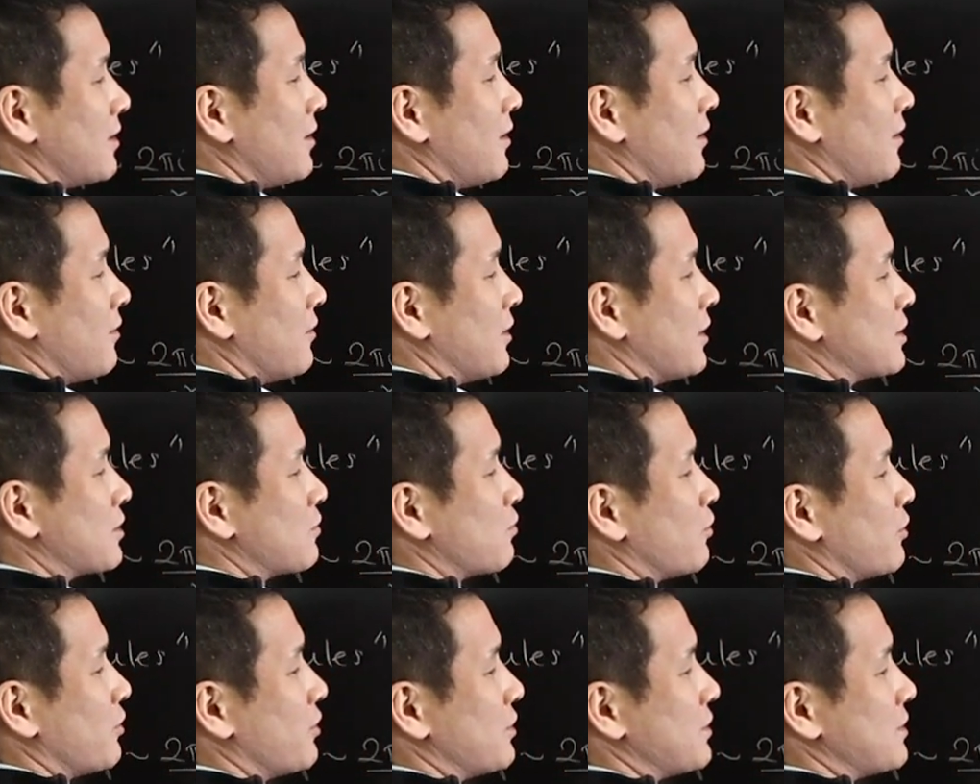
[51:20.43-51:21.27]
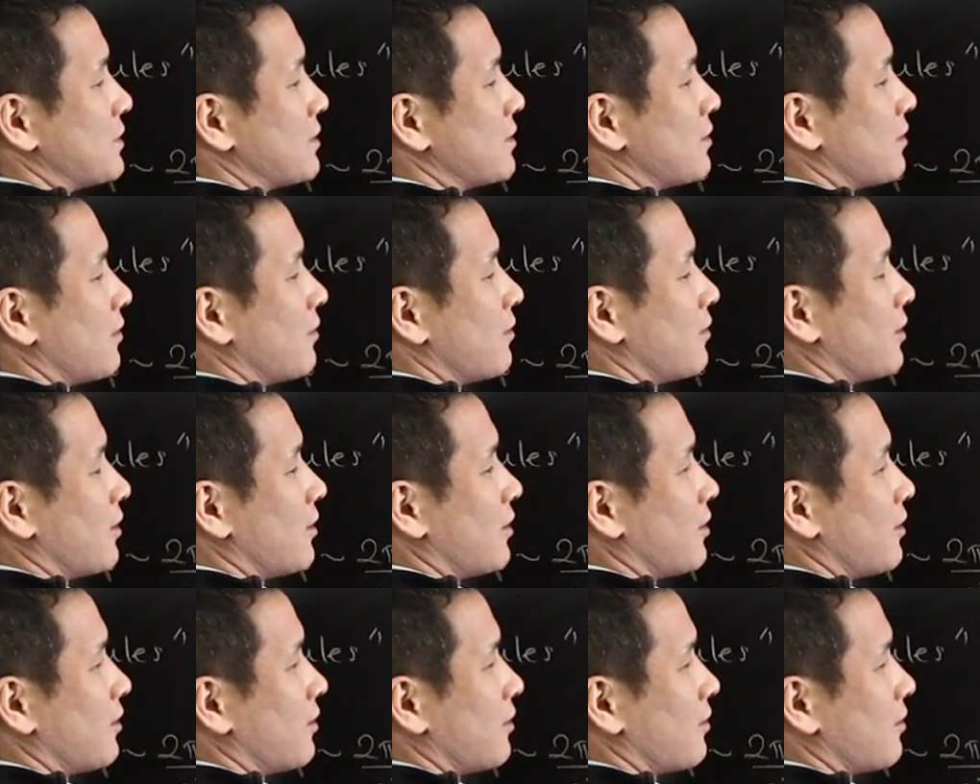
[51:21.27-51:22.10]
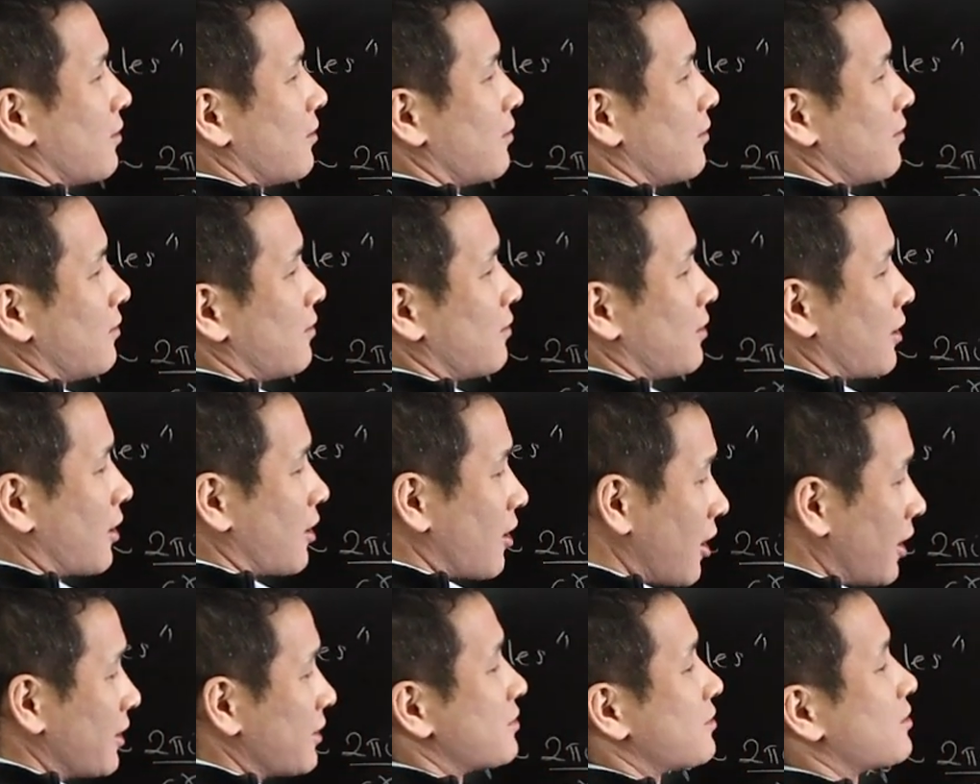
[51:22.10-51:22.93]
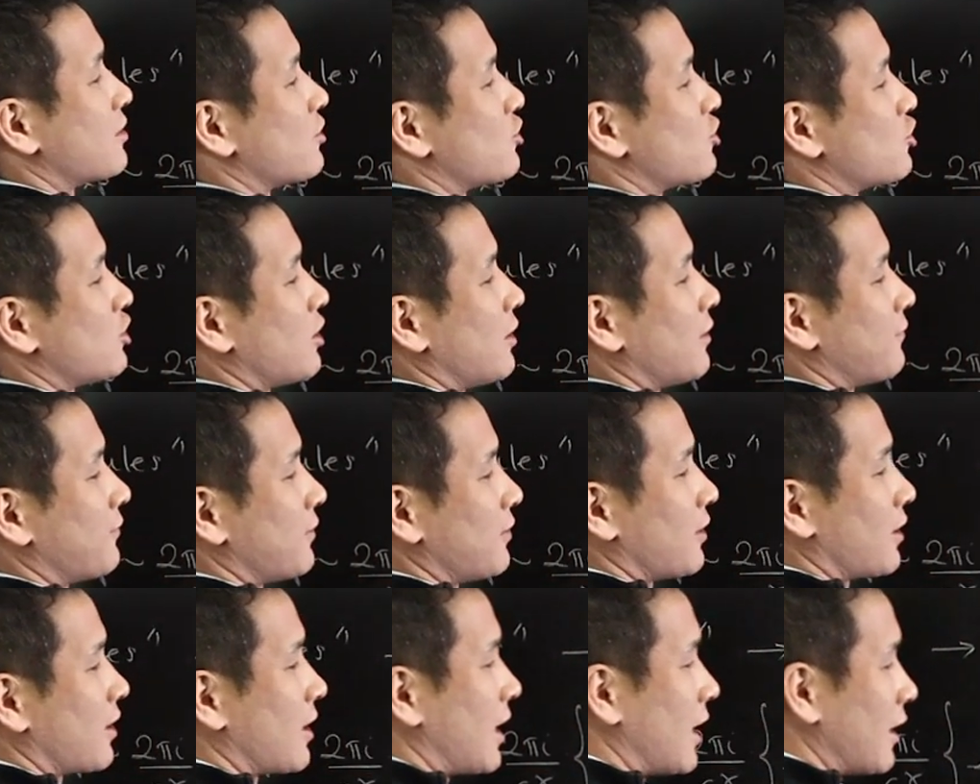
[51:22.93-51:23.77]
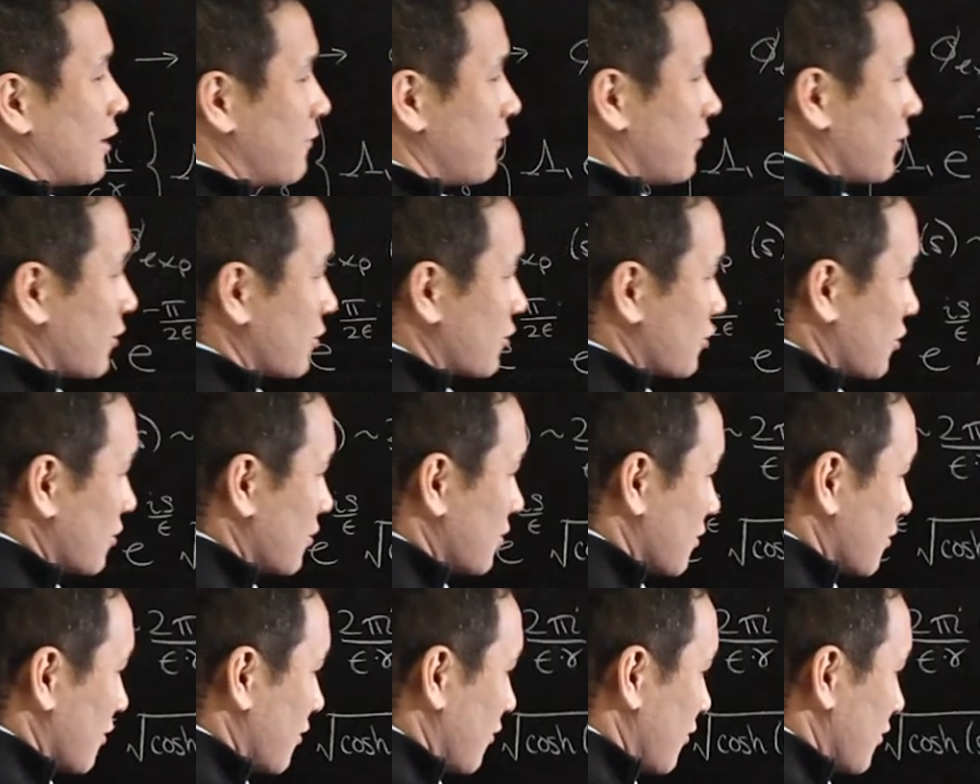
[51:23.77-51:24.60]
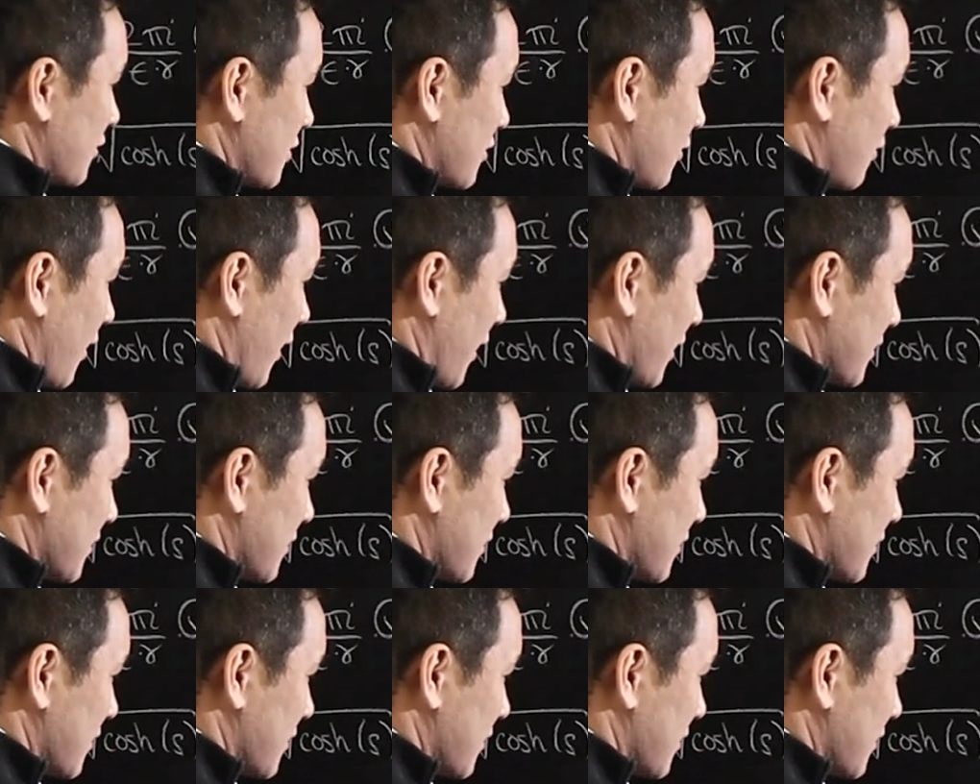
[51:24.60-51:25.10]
This was the constant shift in the chi function, so there is no S